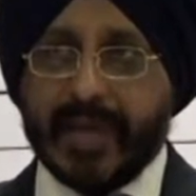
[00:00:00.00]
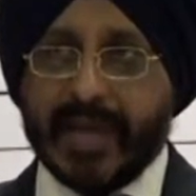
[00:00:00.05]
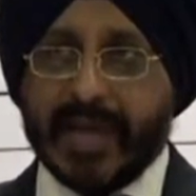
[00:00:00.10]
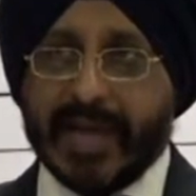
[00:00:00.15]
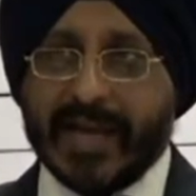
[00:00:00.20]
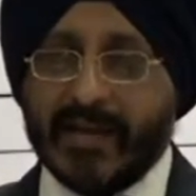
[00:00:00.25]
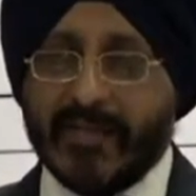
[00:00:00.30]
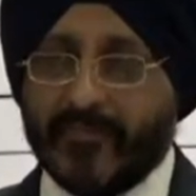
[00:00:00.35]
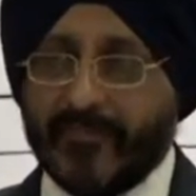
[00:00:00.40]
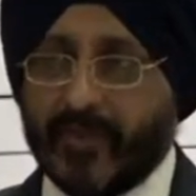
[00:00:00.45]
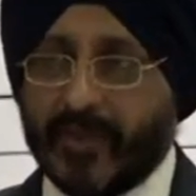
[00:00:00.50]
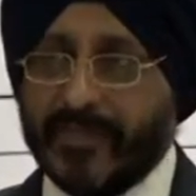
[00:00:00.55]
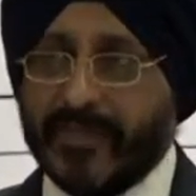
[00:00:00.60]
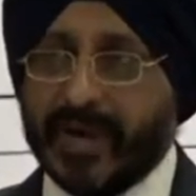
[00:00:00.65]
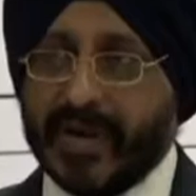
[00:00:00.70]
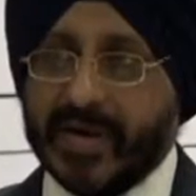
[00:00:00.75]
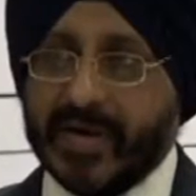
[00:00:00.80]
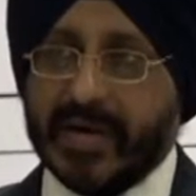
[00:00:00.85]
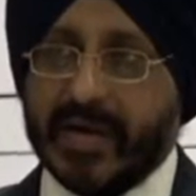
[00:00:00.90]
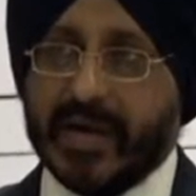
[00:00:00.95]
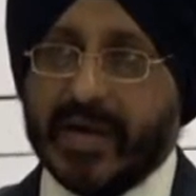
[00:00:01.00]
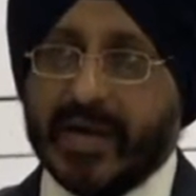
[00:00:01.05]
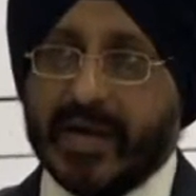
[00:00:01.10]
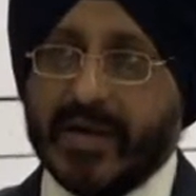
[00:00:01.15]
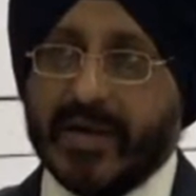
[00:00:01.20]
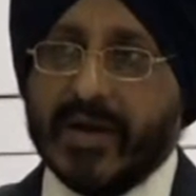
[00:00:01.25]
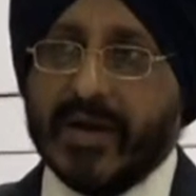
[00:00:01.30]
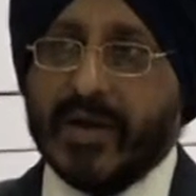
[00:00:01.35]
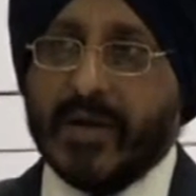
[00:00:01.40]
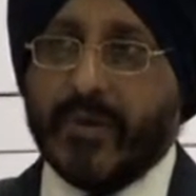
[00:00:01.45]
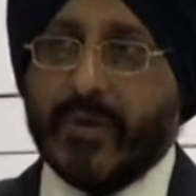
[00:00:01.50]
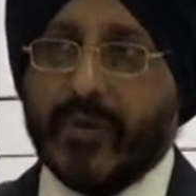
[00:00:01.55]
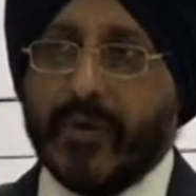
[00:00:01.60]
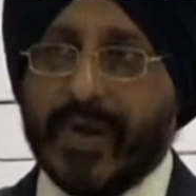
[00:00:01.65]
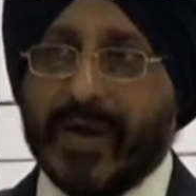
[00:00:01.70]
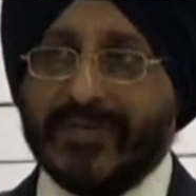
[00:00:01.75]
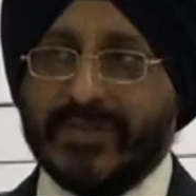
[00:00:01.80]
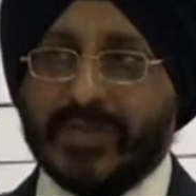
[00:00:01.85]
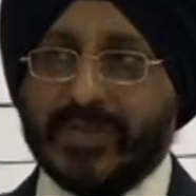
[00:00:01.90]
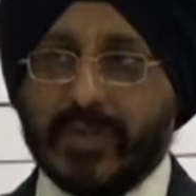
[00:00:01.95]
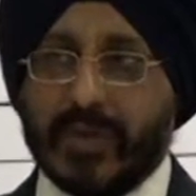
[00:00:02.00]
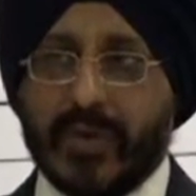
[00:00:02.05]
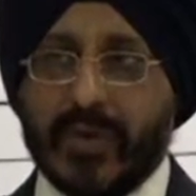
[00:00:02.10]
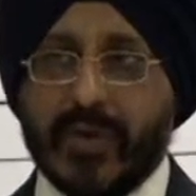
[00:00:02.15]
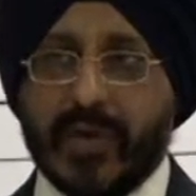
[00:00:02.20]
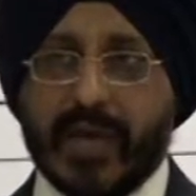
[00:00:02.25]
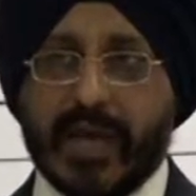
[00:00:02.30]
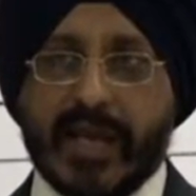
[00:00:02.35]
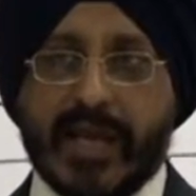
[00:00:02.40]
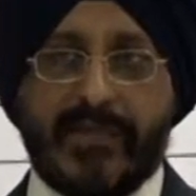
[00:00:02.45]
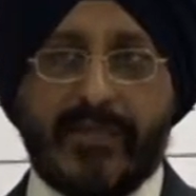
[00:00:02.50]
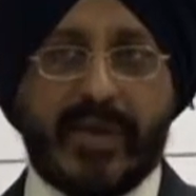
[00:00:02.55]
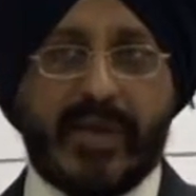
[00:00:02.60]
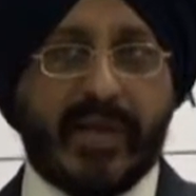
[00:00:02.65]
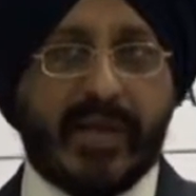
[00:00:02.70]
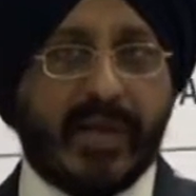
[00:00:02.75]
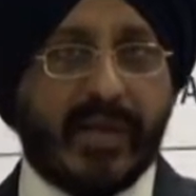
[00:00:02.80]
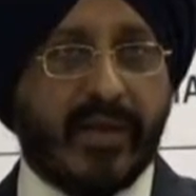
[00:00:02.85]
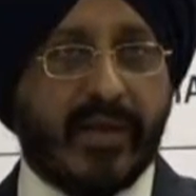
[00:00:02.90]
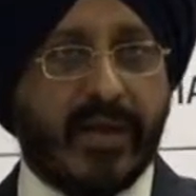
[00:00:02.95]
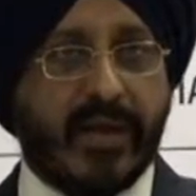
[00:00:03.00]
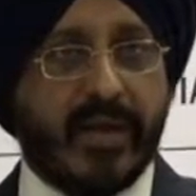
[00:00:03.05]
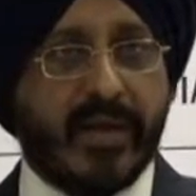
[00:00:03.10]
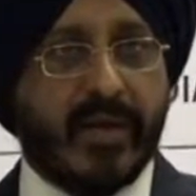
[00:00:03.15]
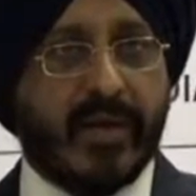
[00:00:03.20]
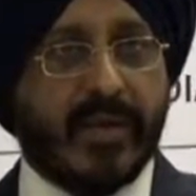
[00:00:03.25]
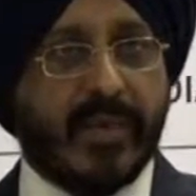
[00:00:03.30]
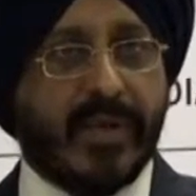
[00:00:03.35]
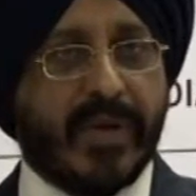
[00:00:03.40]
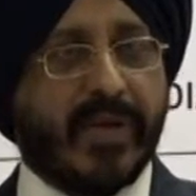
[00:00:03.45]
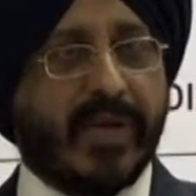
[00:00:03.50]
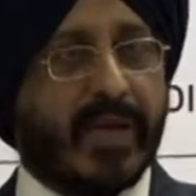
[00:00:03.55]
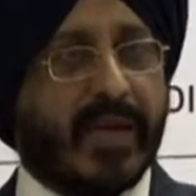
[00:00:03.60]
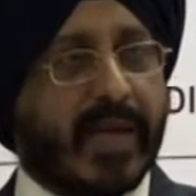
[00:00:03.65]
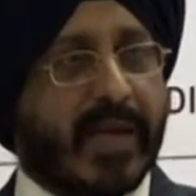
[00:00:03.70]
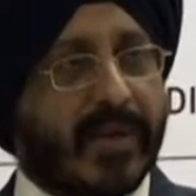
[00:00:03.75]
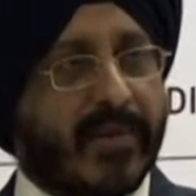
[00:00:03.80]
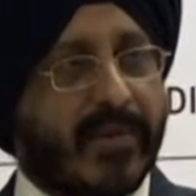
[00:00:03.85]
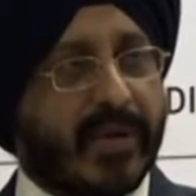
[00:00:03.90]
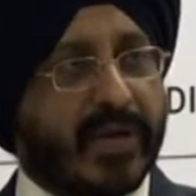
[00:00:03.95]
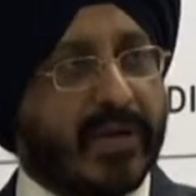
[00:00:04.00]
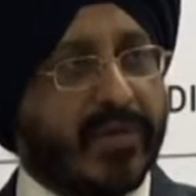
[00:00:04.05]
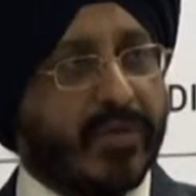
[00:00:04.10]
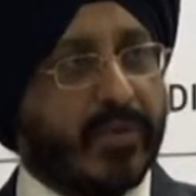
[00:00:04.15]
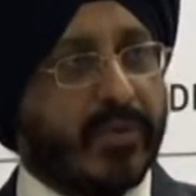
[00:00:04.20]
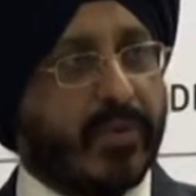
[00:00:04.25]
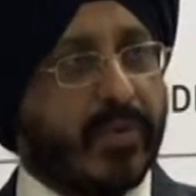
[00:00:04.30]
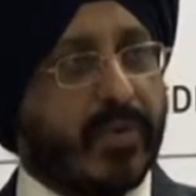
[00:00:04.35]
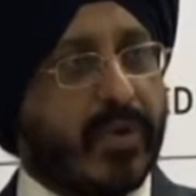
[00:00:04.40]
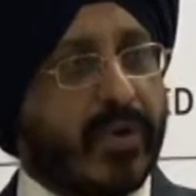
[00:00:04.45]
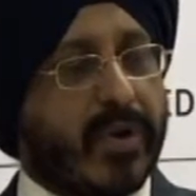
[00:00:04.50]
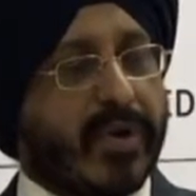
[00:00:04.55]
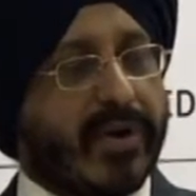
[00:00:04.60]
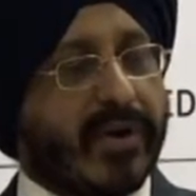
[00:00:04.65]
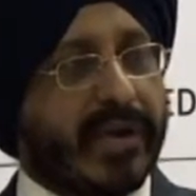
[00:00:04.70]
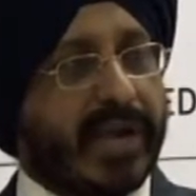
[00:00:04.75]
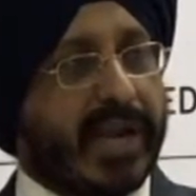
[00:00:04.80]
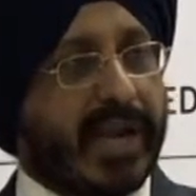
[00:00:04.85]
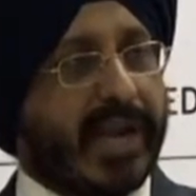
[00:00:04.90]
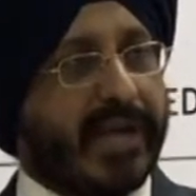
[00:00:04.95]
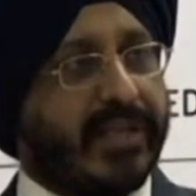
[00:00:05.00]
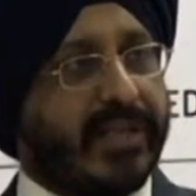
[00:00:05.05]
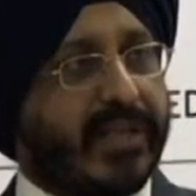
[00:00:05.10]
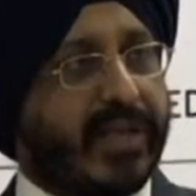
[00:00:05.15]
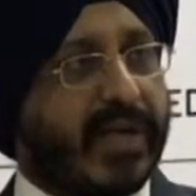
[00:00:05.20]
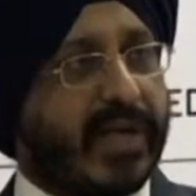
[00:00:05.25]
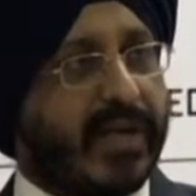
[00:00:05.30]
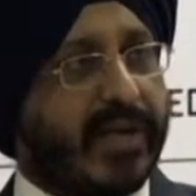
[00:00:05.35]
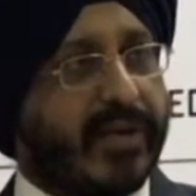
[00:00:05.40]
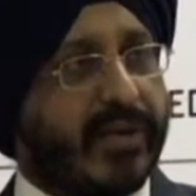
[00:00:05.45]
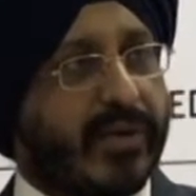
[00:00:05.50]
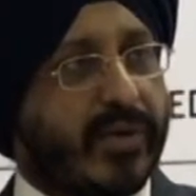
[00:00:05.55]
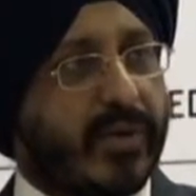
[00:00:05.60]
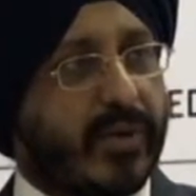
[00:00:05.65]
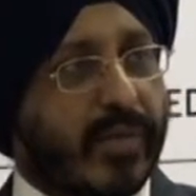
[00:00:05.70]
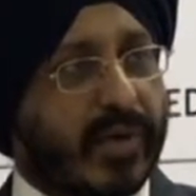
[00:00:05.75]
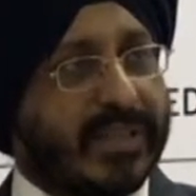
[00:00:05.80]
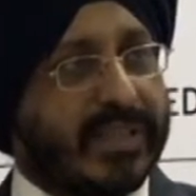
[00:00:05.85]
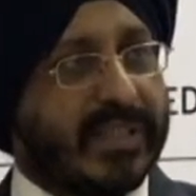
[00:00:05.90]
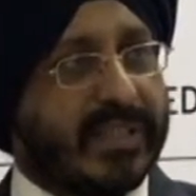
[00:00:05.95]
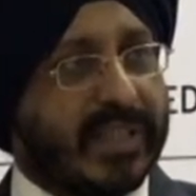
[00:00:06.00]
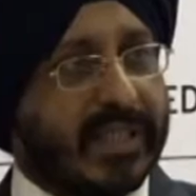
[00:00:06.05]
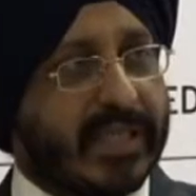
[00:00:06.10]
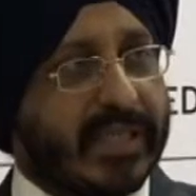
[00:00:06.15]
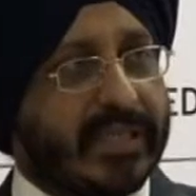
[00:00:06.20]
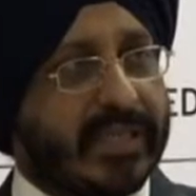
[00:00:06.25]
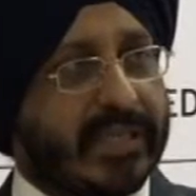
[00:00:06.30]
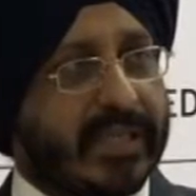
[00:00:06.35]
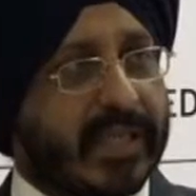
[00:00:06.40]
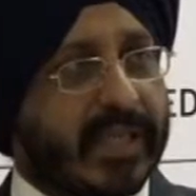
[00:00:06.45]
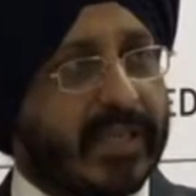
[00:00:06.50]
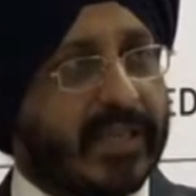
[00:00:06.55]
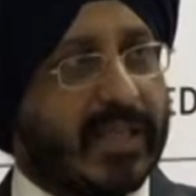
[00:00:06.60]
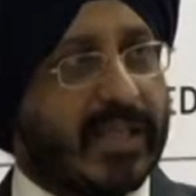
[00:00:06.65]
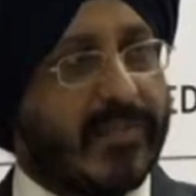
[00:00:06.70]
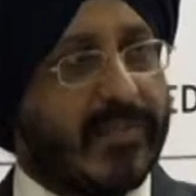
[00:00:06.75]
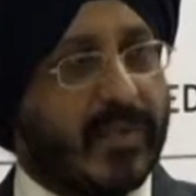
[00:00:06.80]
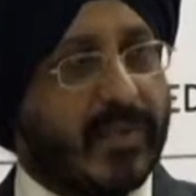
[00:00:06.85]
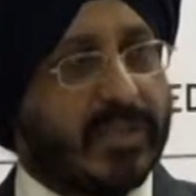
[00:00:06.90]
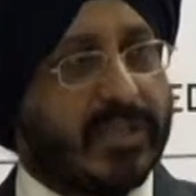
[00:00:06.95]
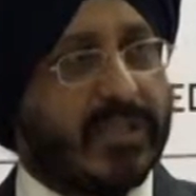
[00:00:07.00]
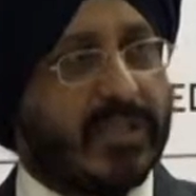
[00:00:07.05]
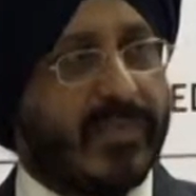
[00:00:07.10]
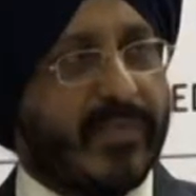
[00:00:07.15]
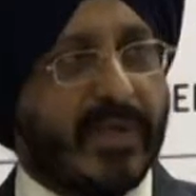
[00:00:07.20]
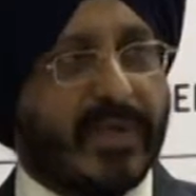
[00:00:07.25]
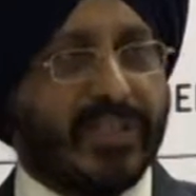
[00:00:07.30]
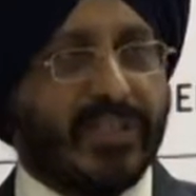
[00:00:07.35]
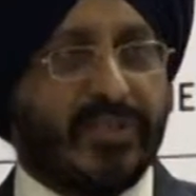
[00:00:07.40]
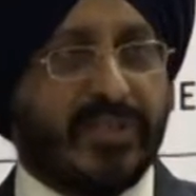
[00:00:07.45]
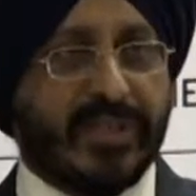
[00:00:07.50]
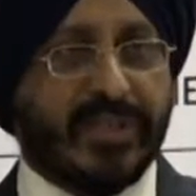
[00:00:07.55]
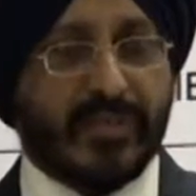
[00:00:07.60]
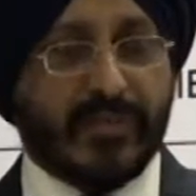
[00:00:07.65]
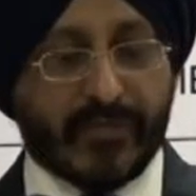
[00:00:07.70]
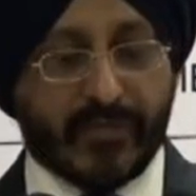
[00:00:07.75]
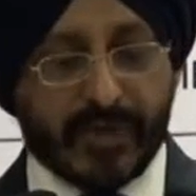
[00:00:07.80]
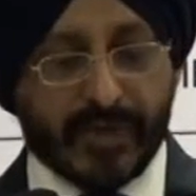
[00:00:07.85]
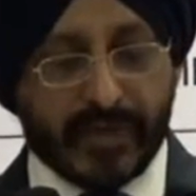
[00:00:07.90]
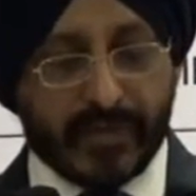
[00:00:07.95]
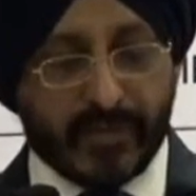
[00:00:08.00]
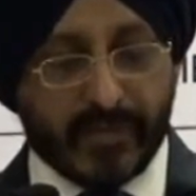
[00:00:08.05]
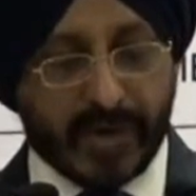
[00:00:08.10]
and from India who have so ably been able to lead their universities in the most demonstrative way.